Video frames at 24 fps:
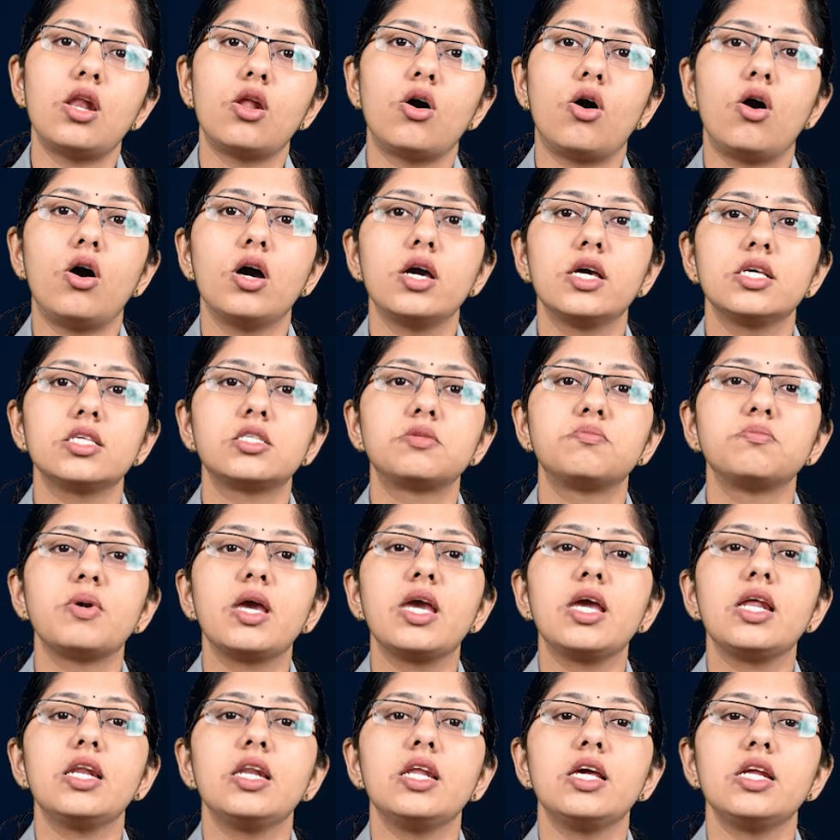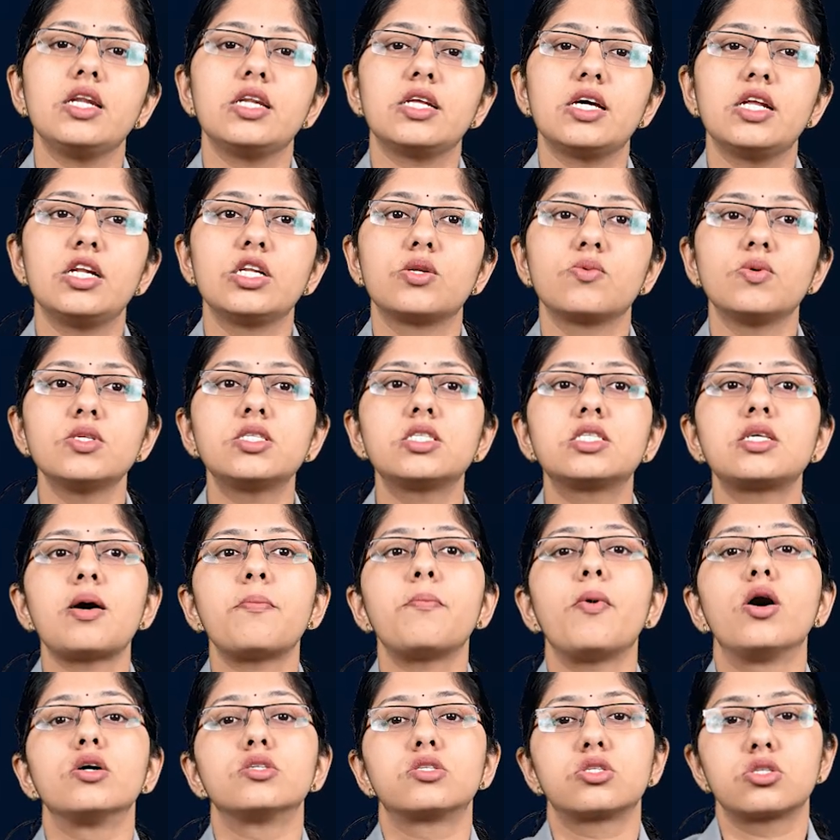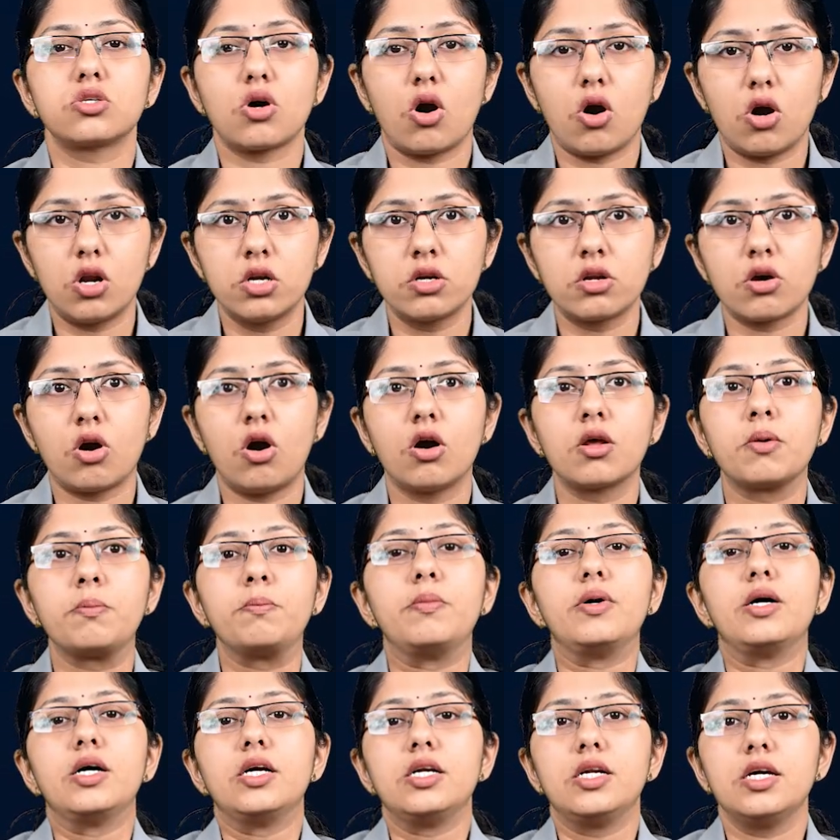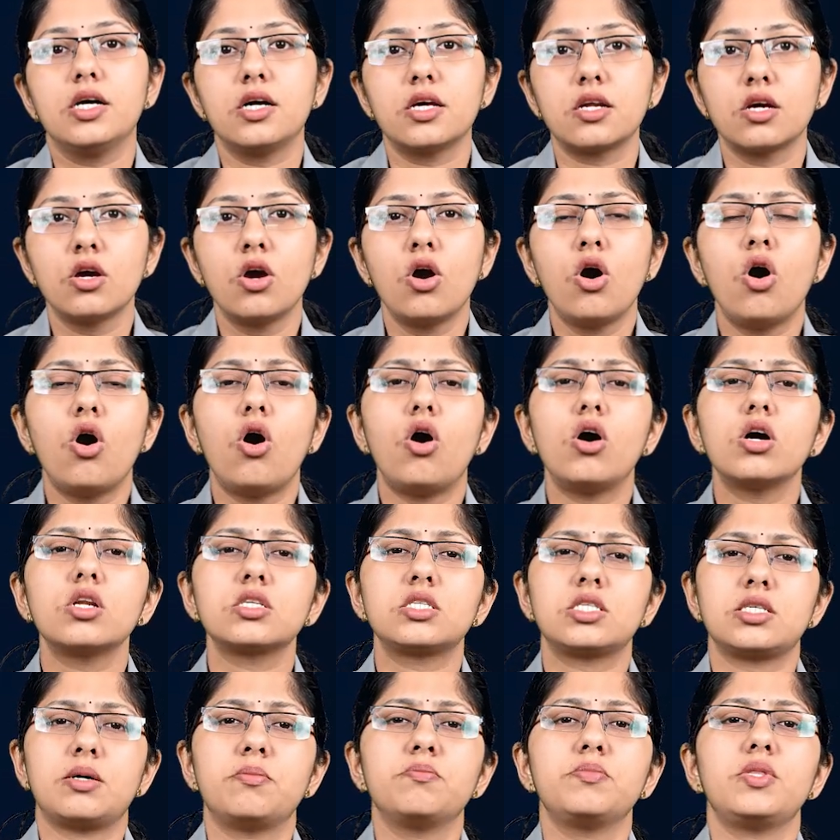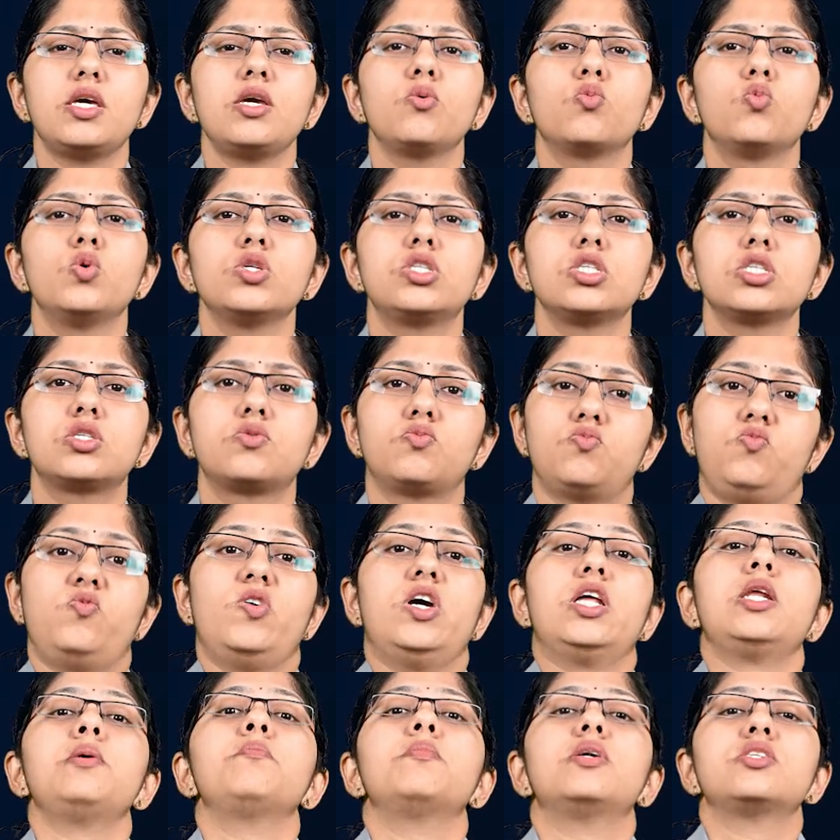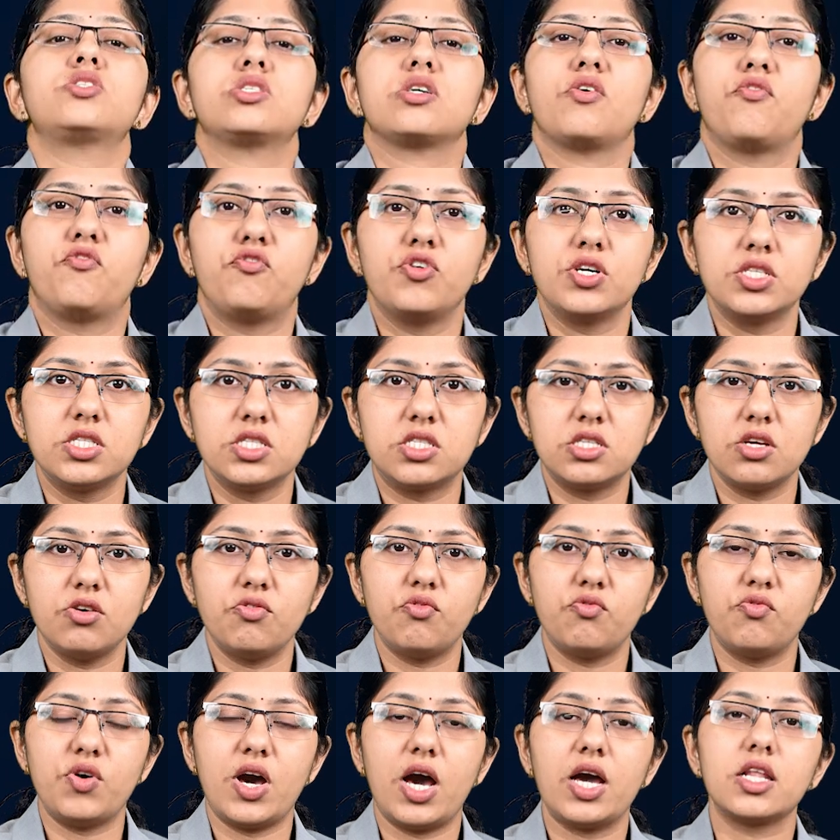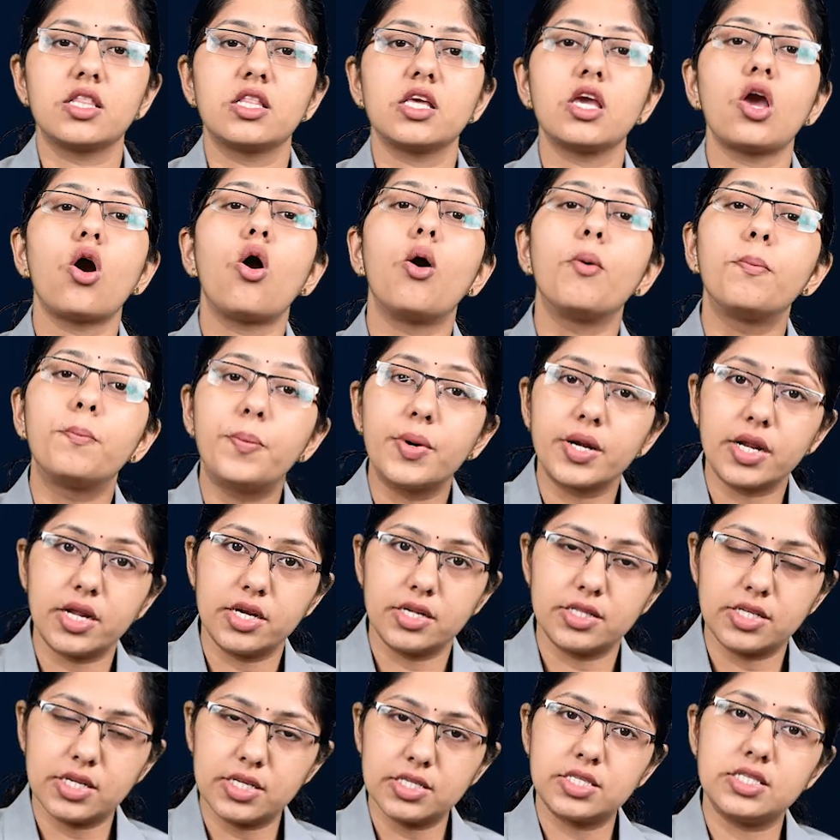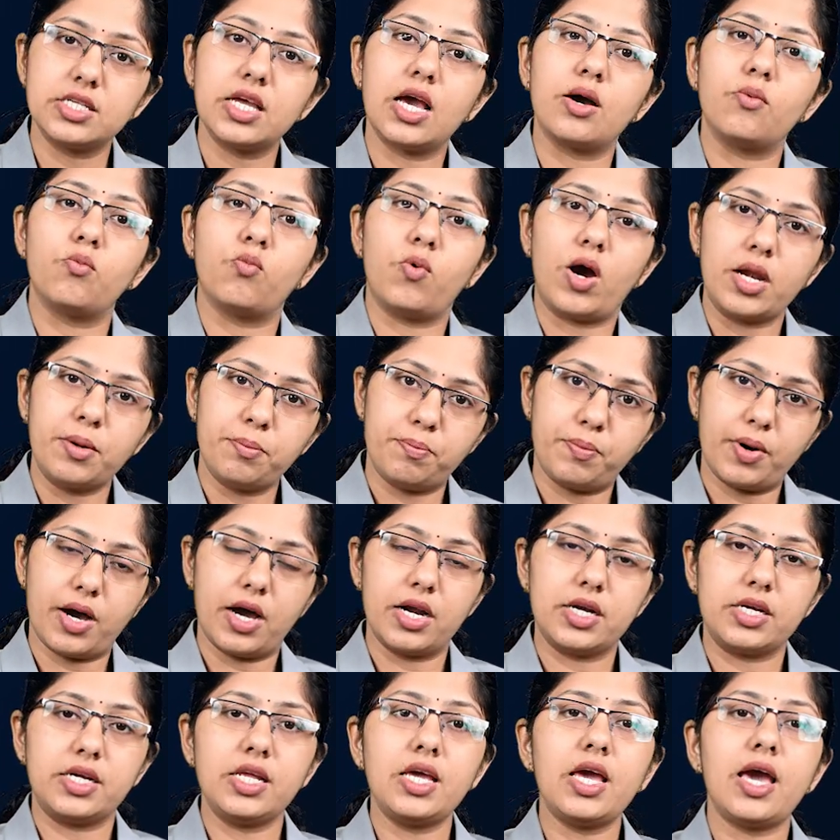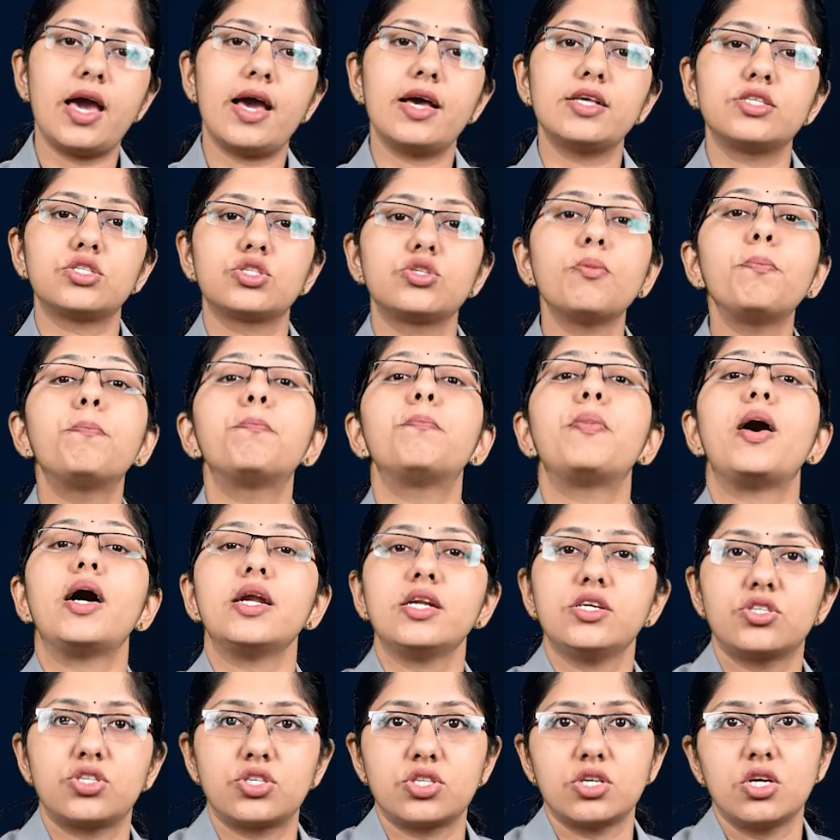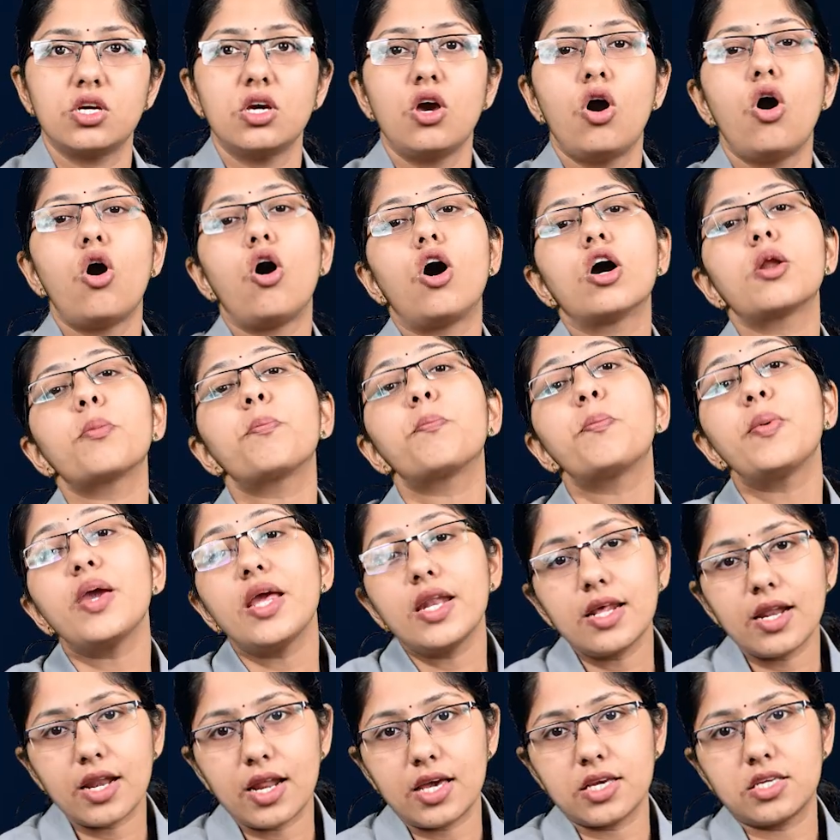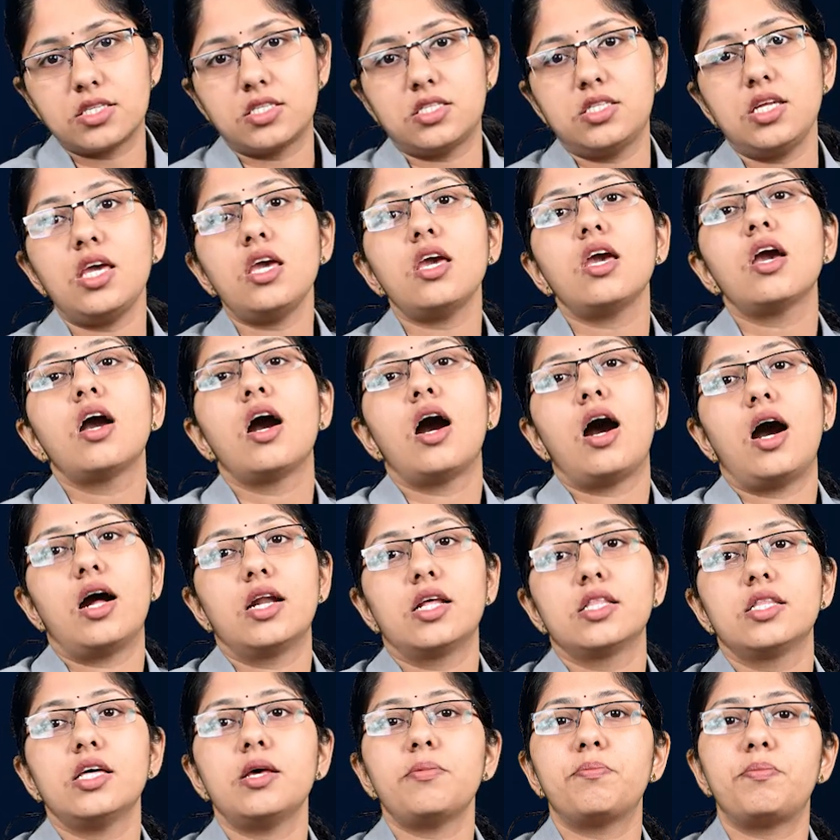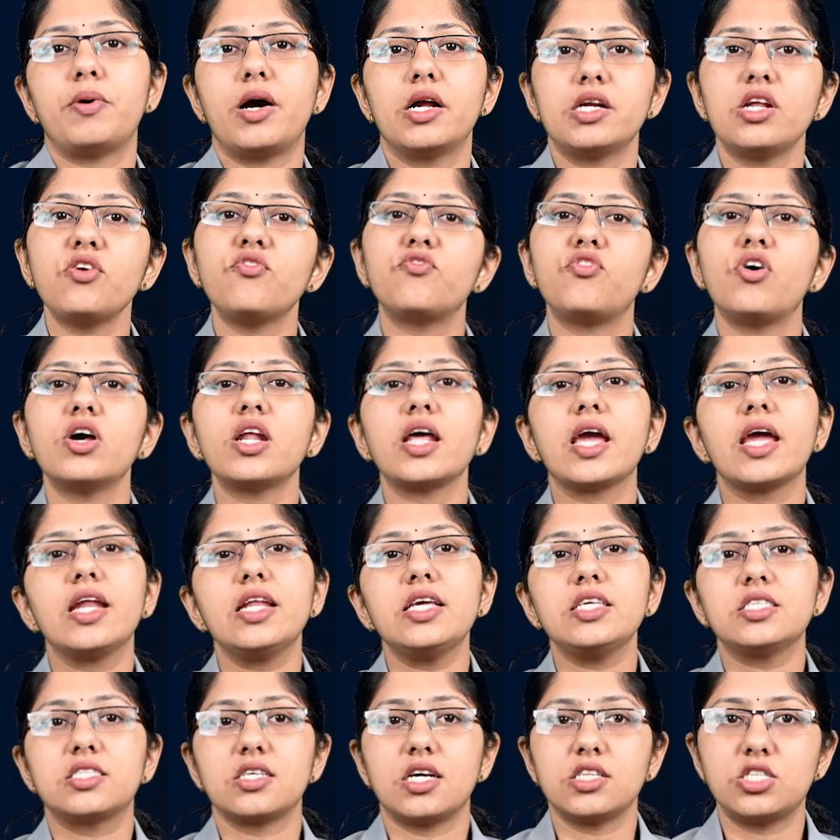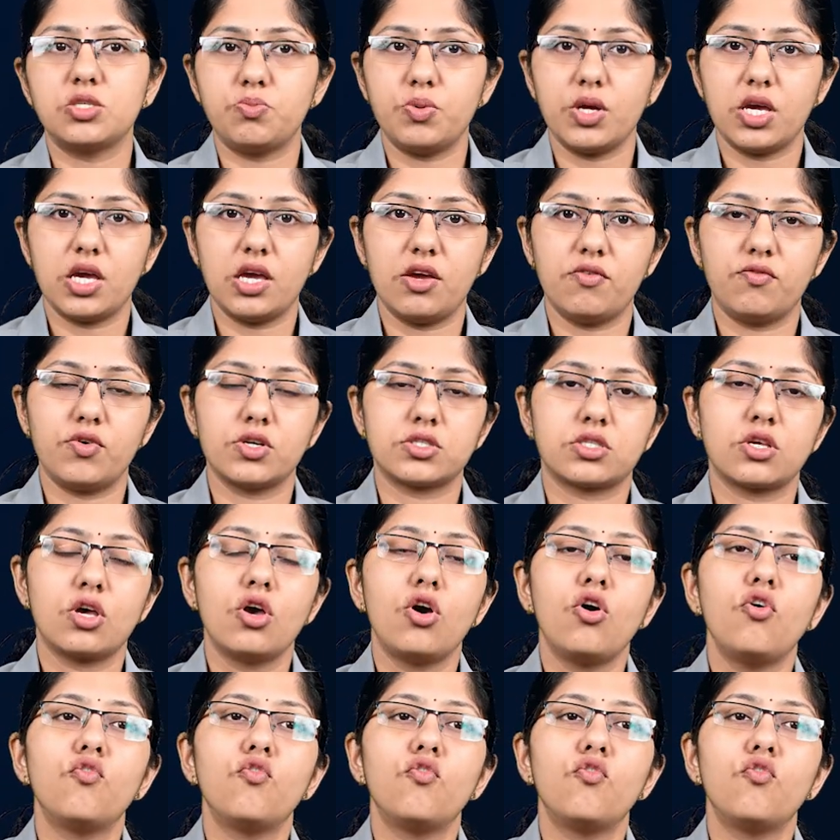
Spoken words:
law is mainly dealt with some assault or murder or something which is very much offensive where the opponent, that is the one party, has to punish or penalize the another party for any such behaviors.